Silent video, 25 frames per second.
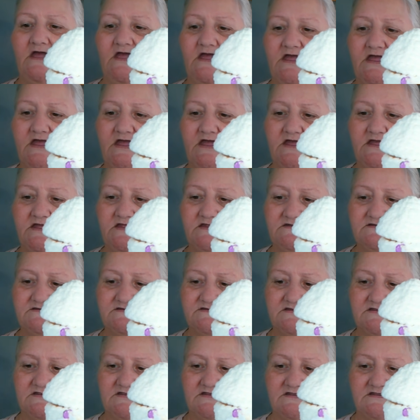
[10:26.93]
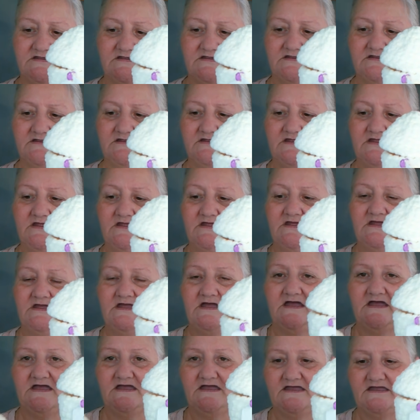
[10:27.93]
And
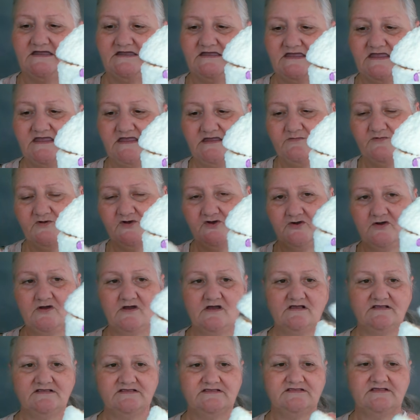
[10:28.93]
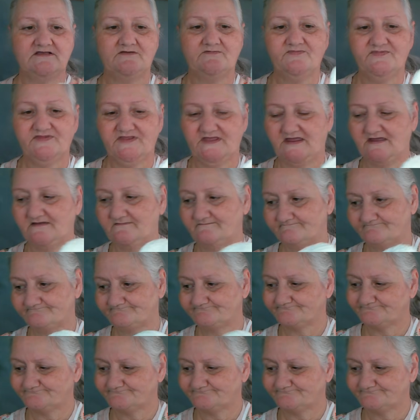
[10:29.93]
I came across something.